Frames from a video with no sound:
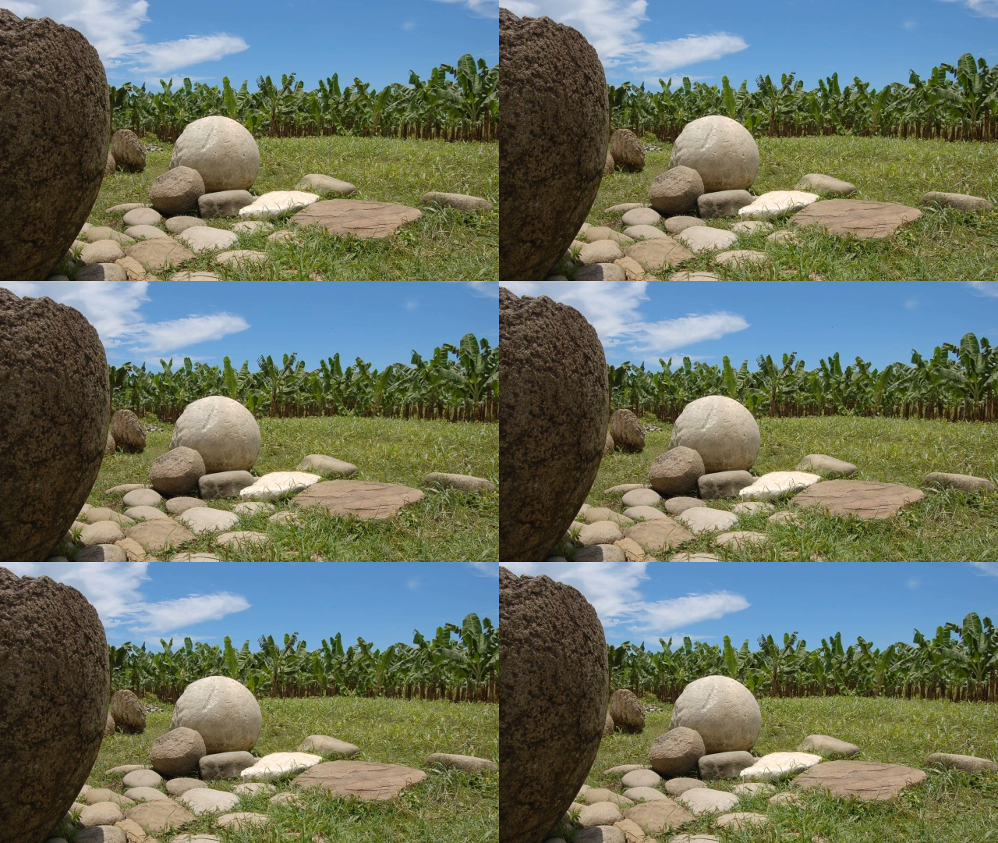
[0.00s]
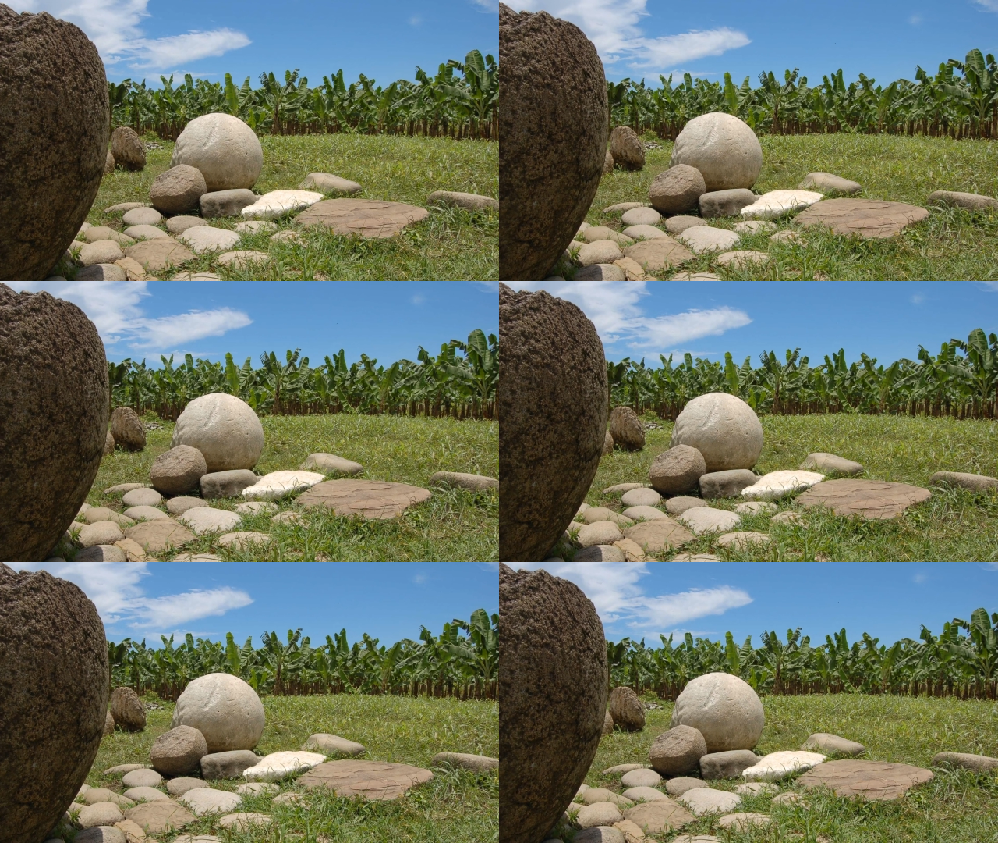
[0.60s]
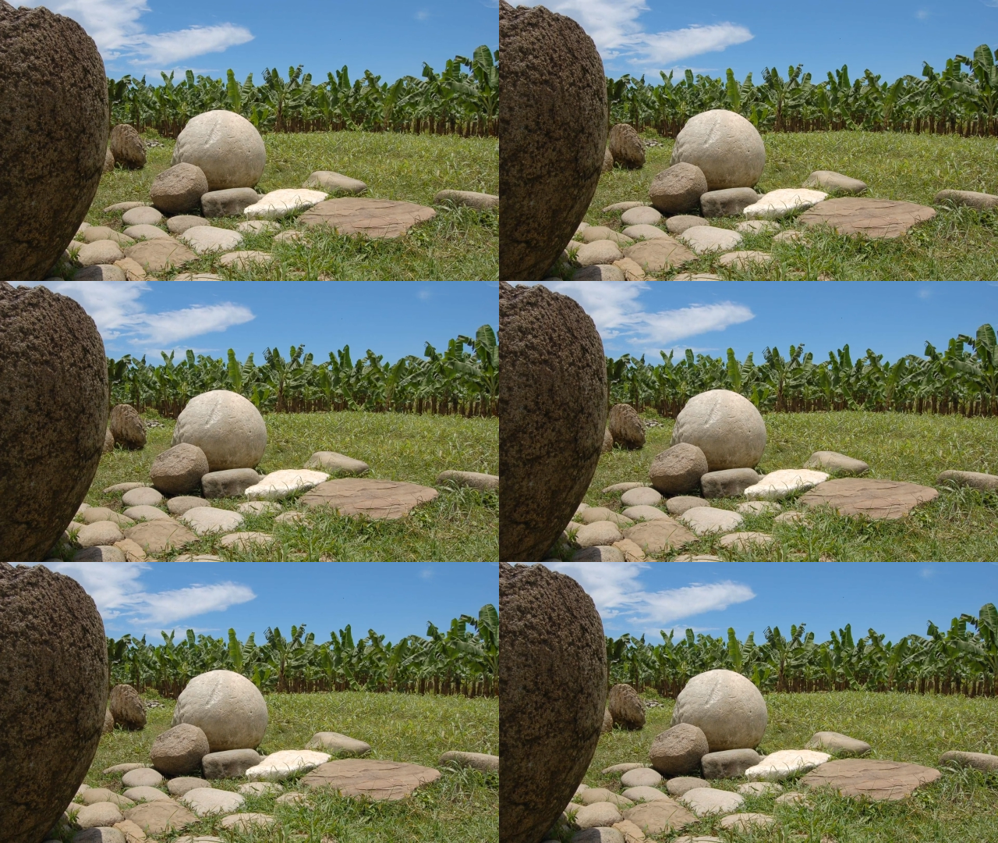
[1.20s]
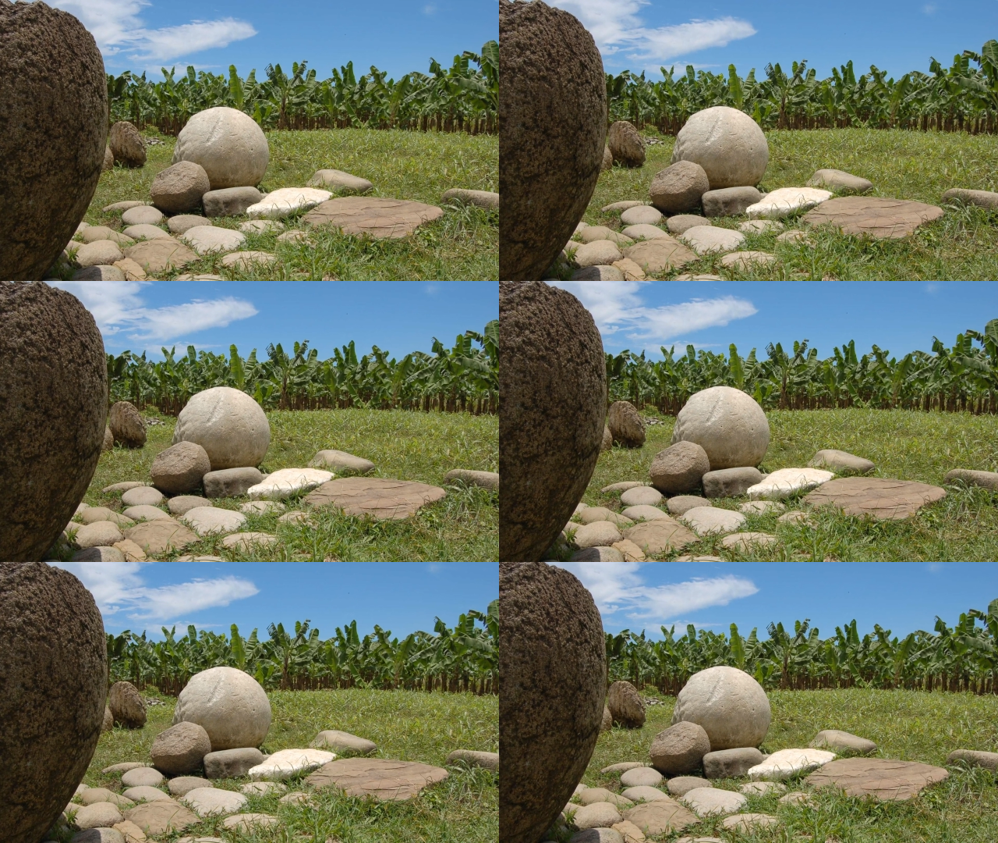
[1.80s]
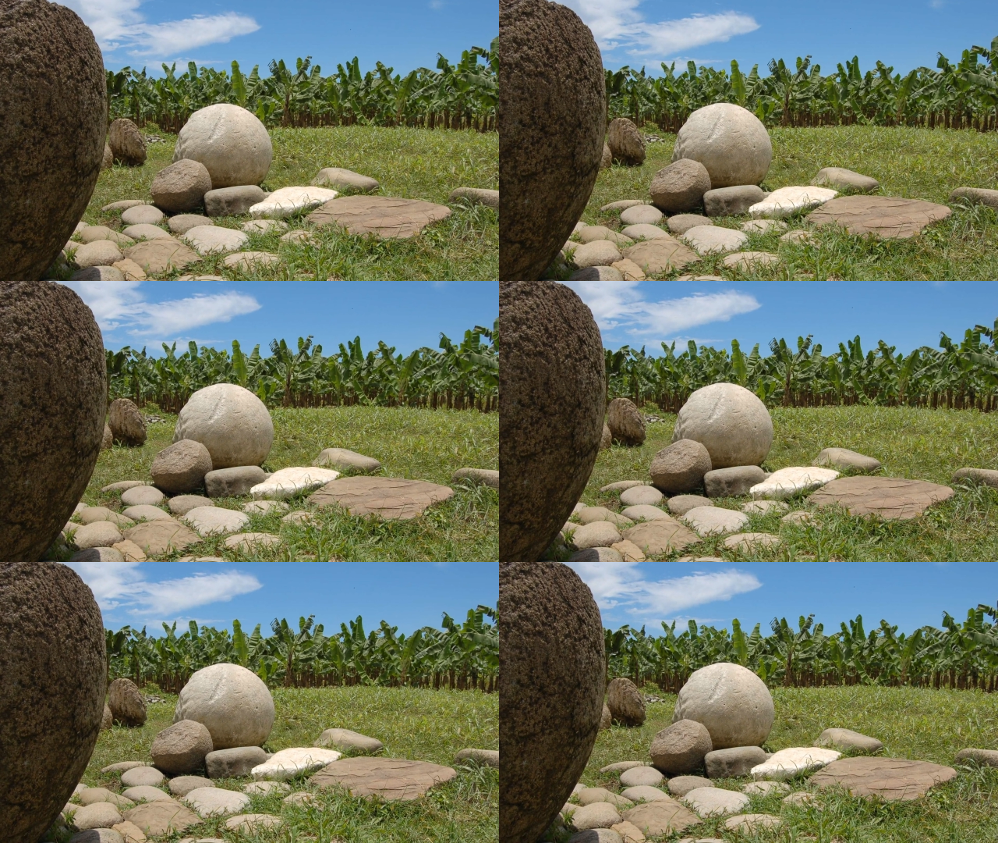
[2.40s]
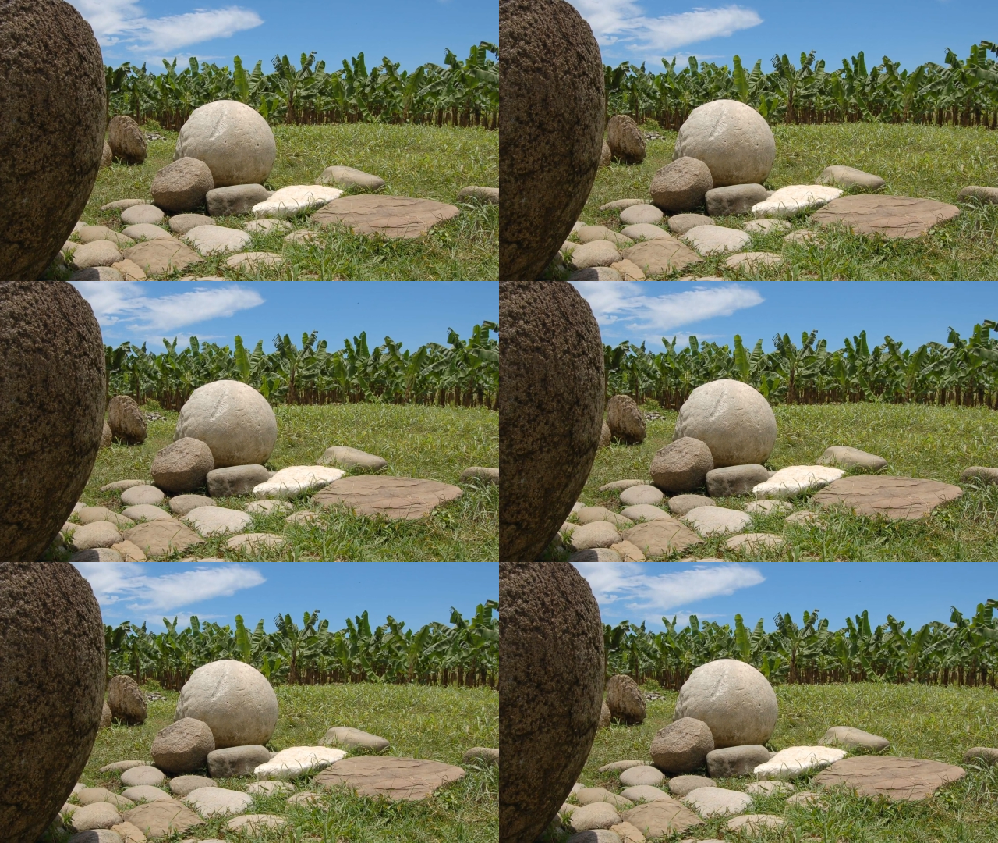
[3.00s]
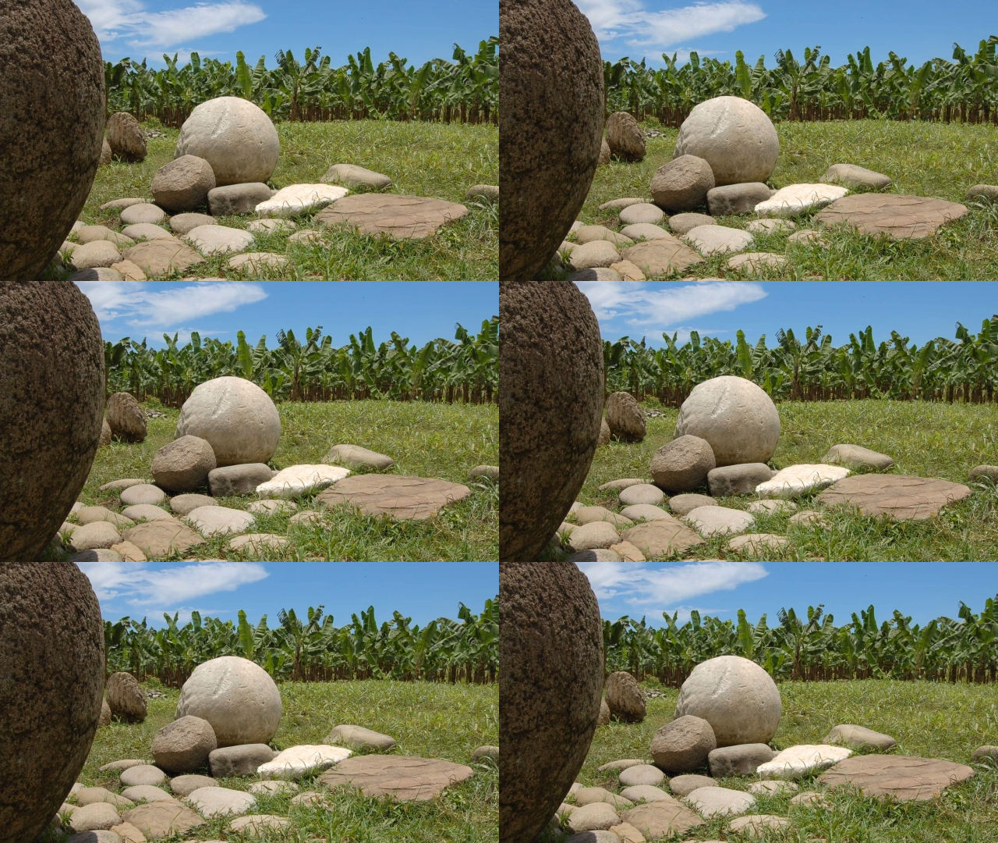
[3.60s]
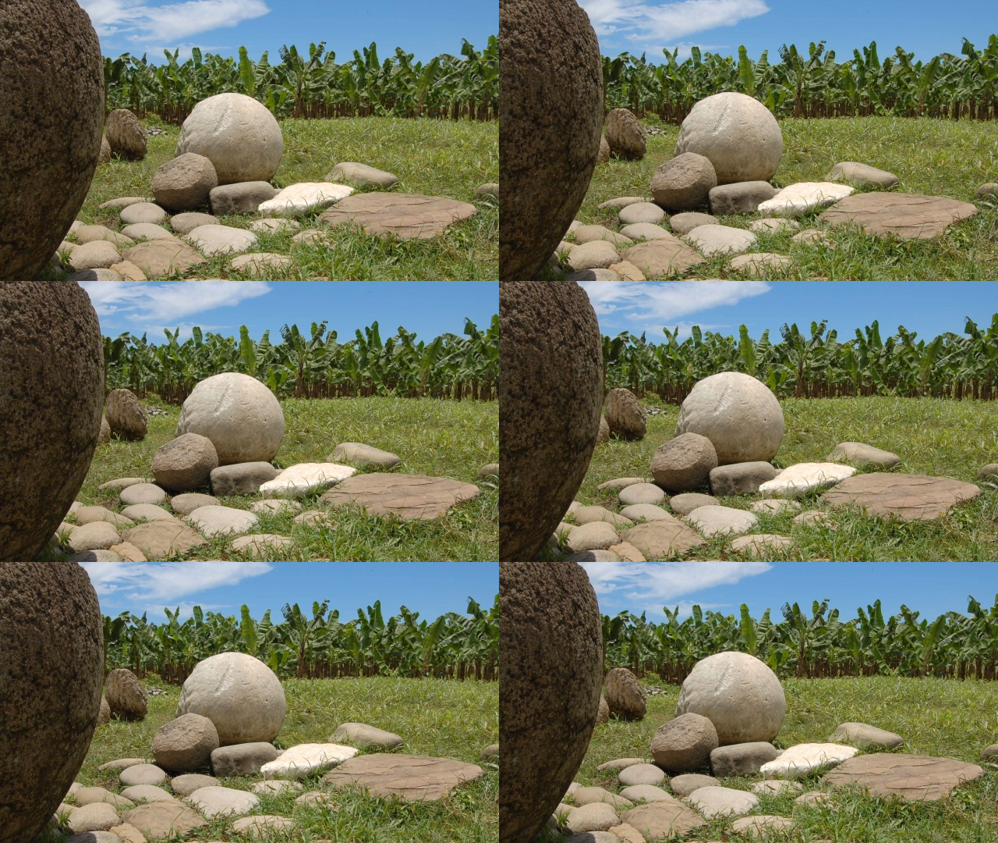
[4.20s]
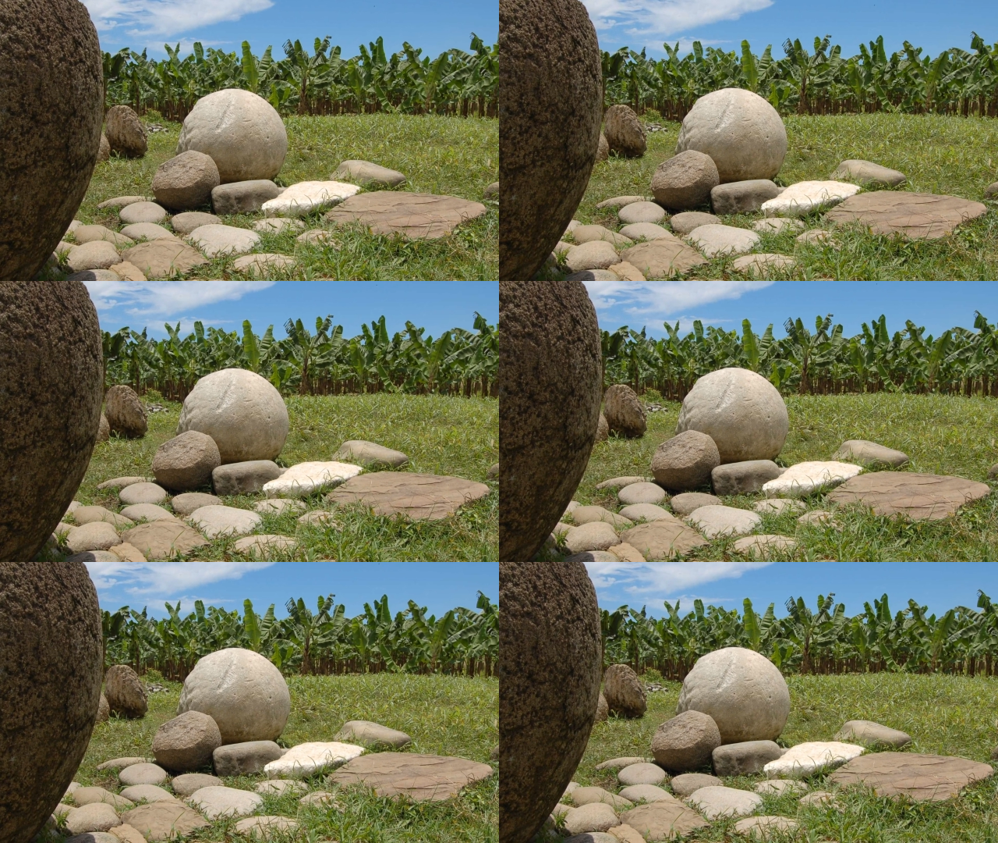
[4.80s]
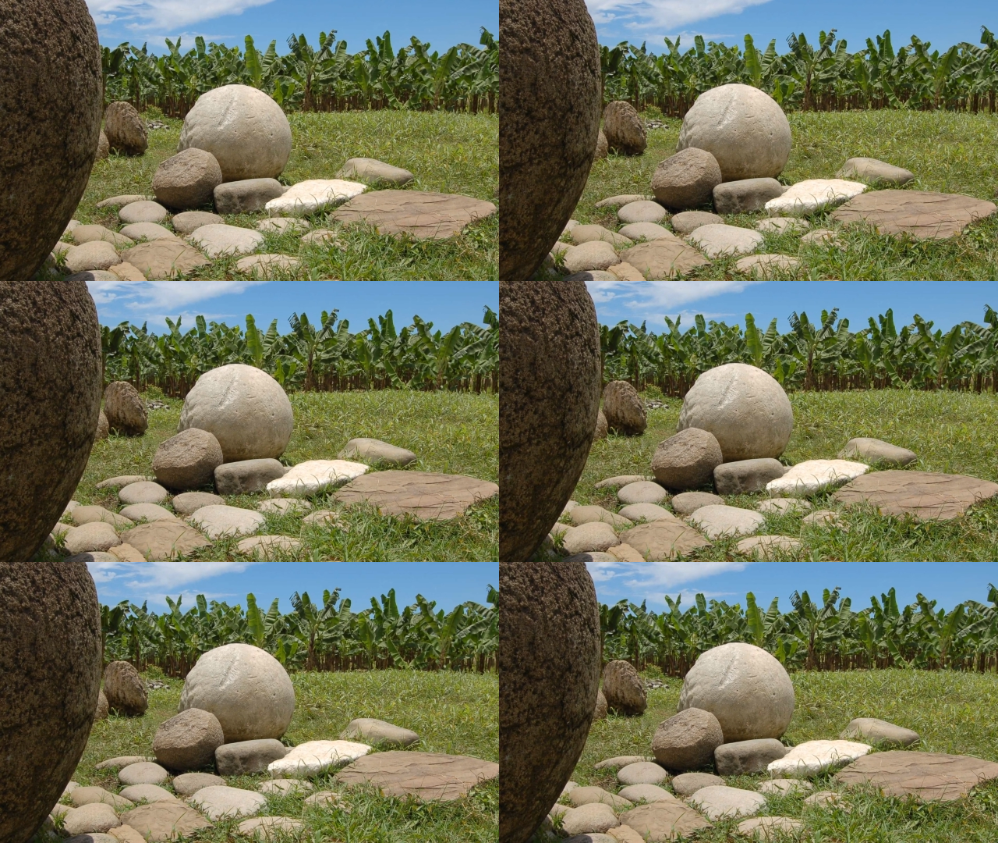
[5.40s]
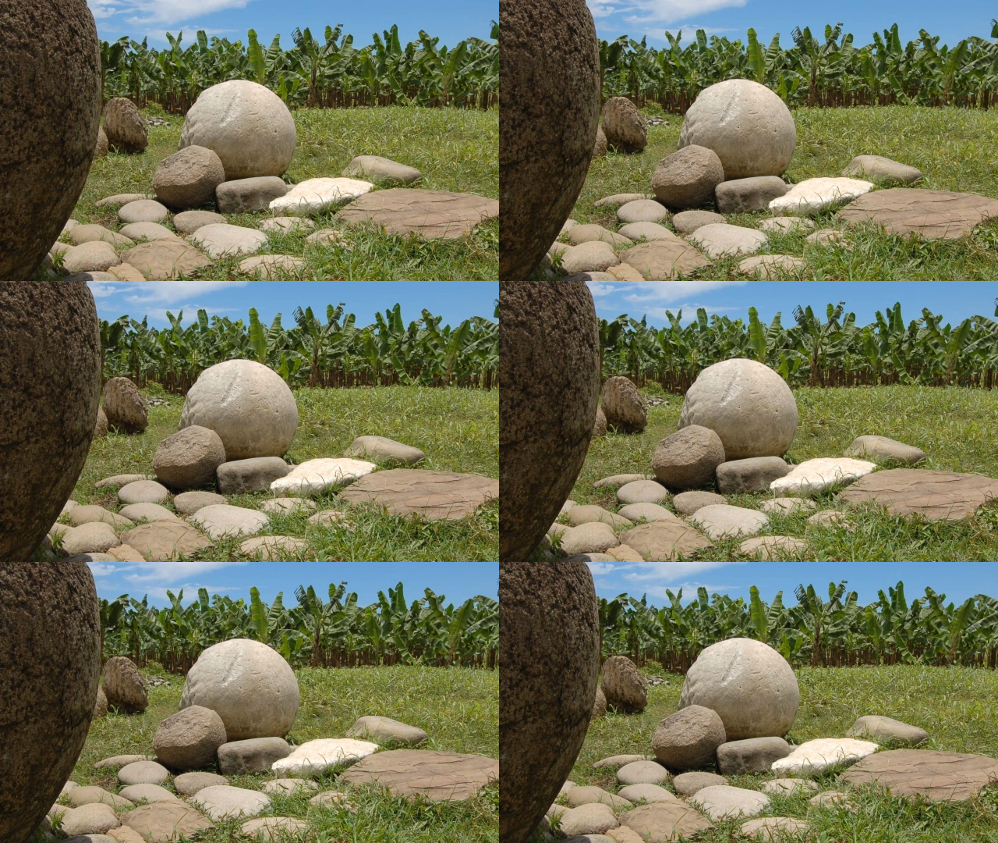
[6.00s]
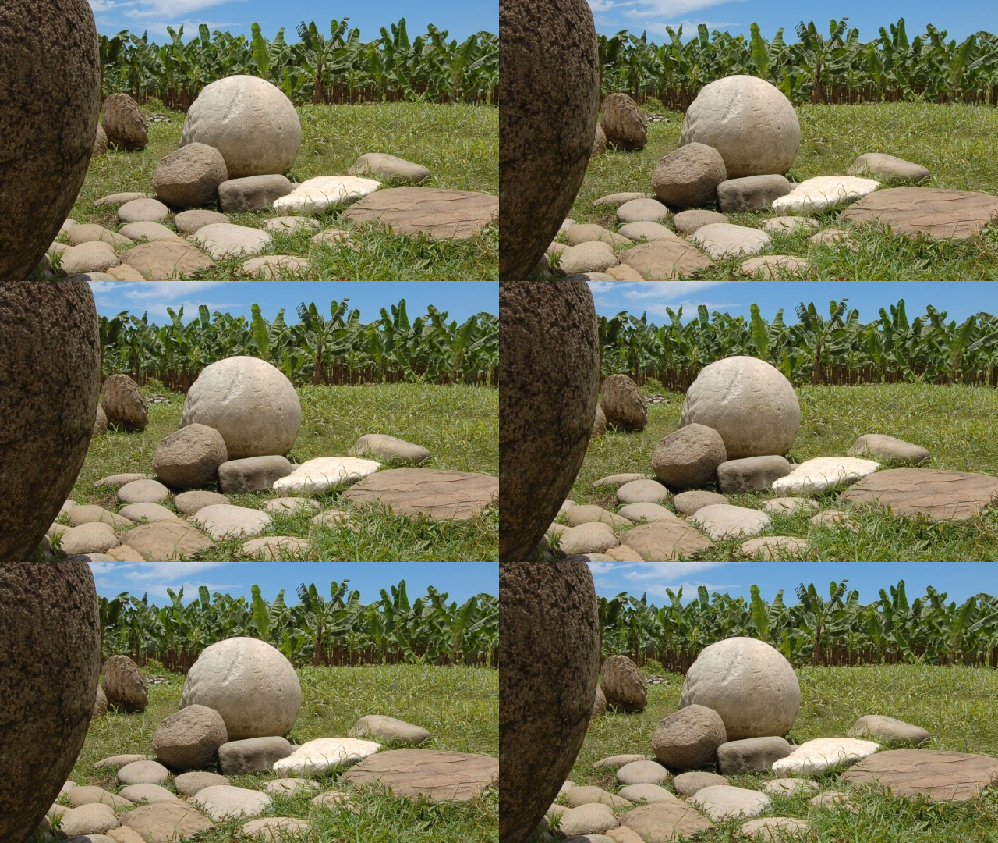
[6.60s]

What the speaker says: Nobody's mouth can be seen.